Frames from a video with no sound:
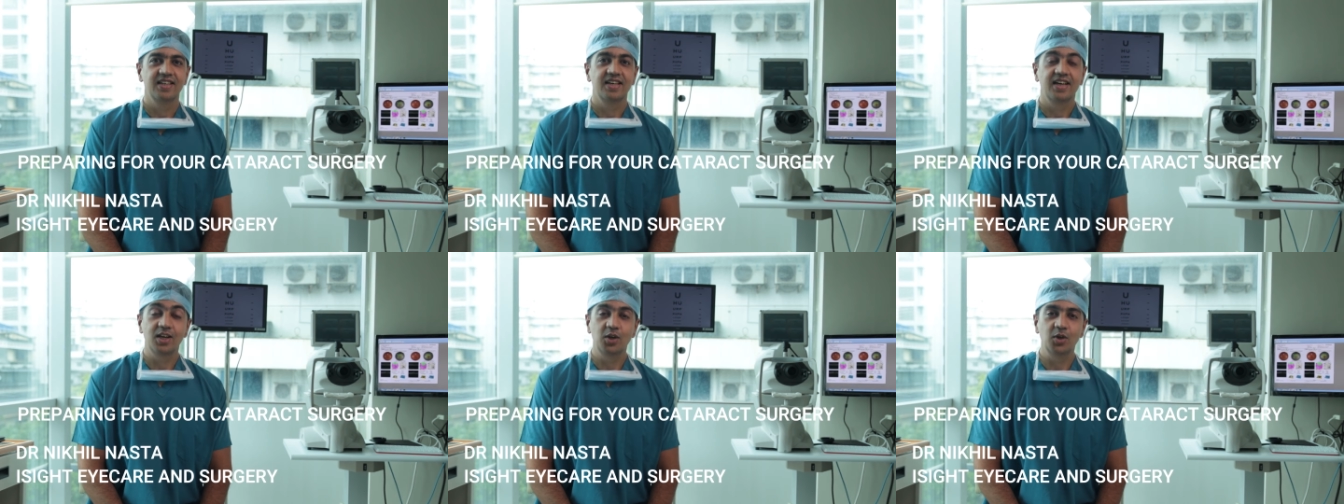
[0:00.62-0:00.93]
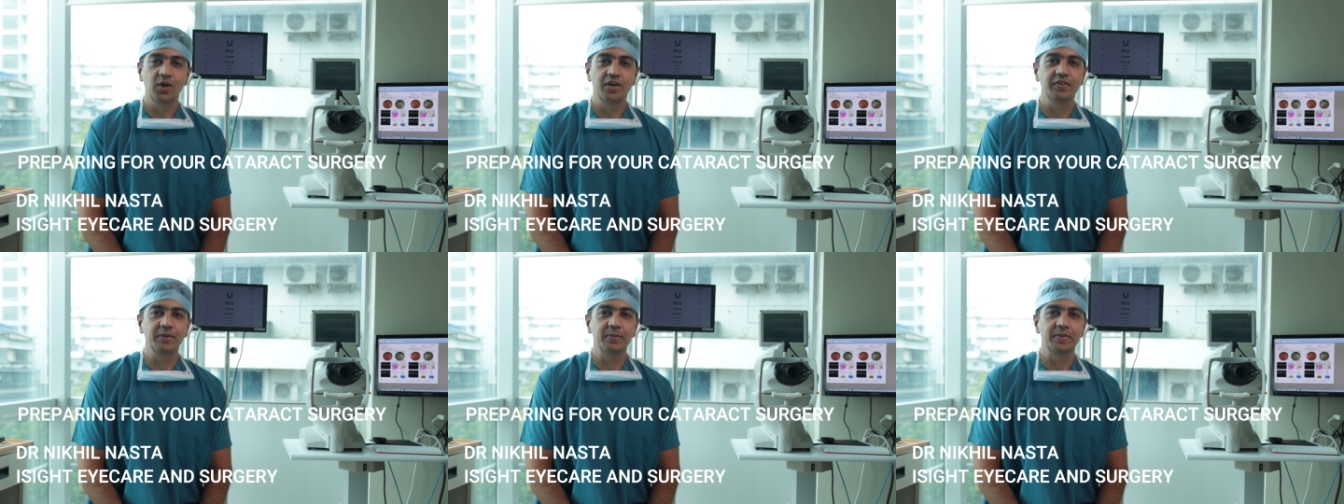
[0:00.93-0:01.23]
Hello
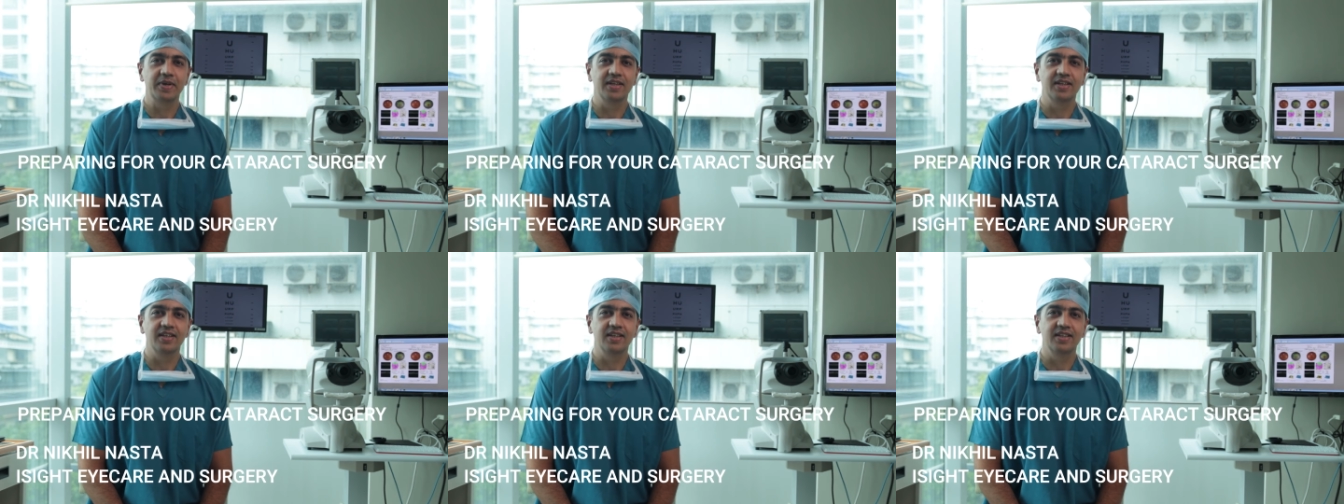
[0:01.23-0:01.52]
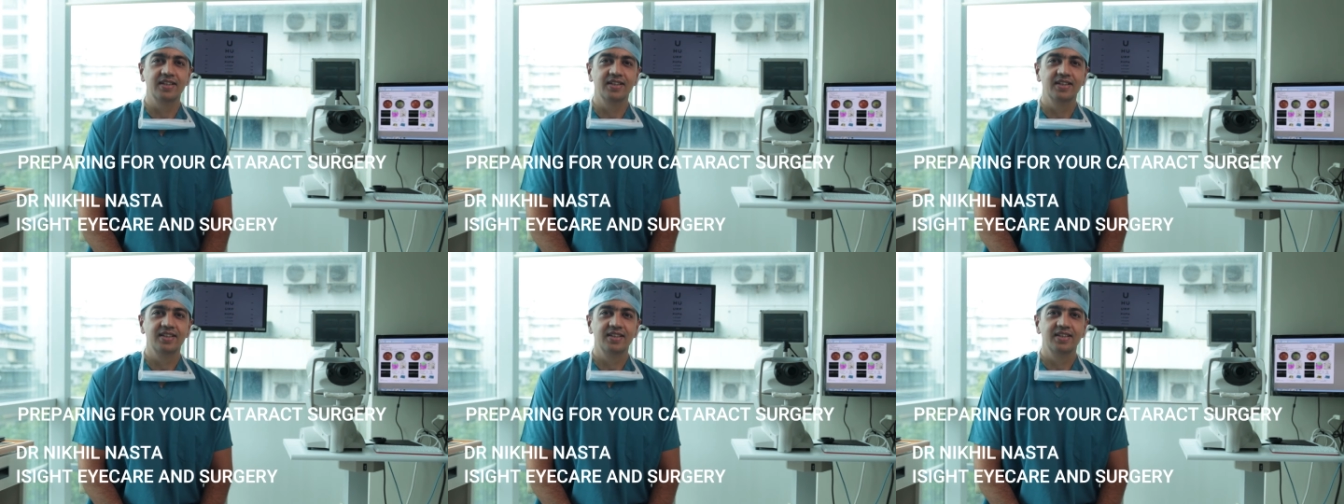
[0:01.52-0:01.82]
everybody,
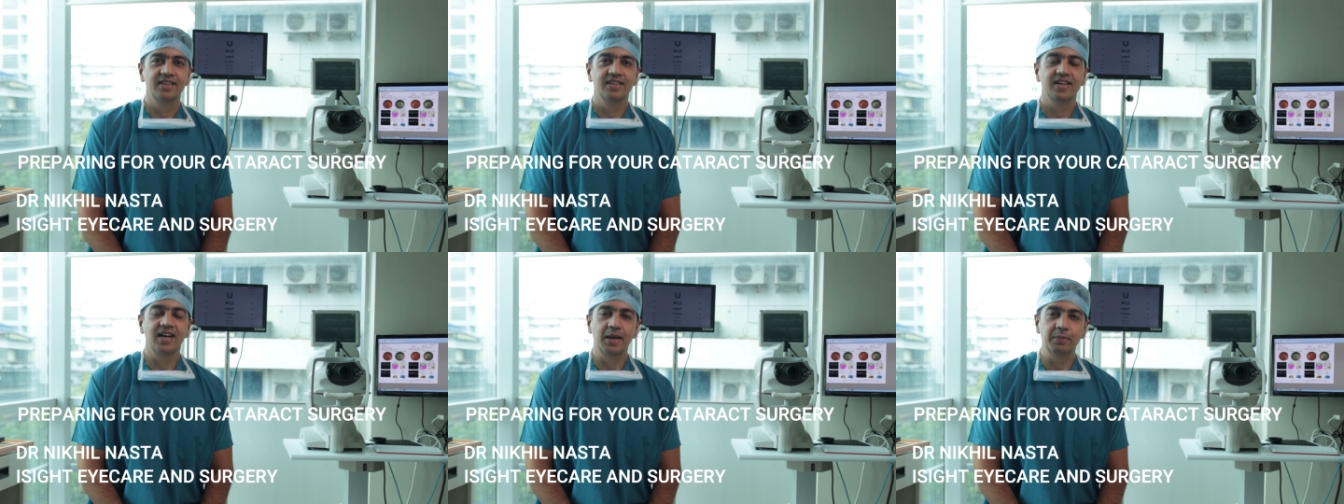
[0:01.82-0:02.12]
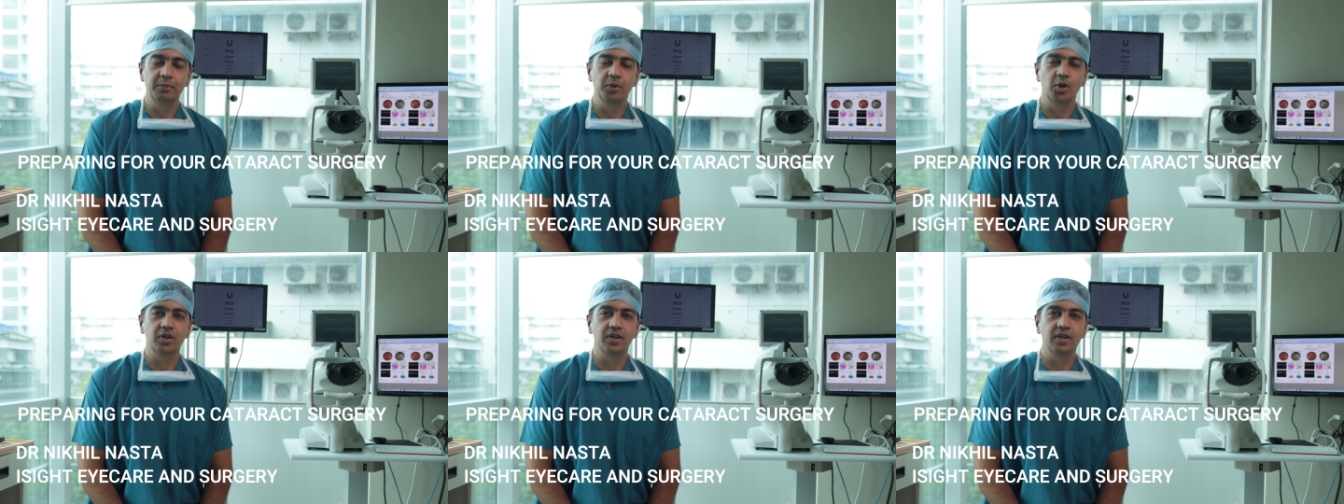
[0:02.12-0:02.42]

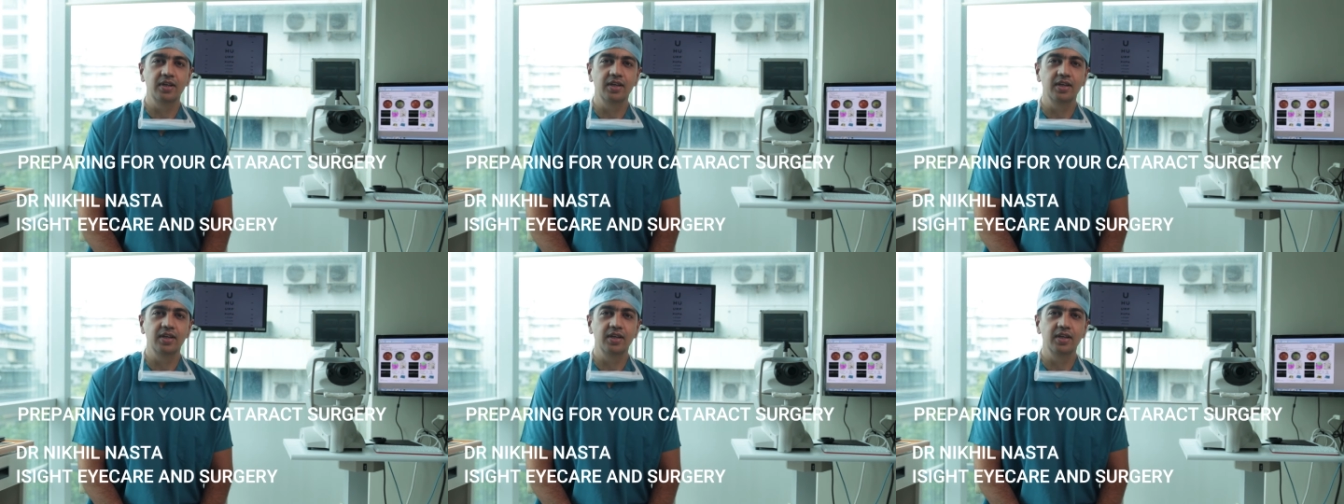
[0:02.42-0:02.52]
I'm Dr.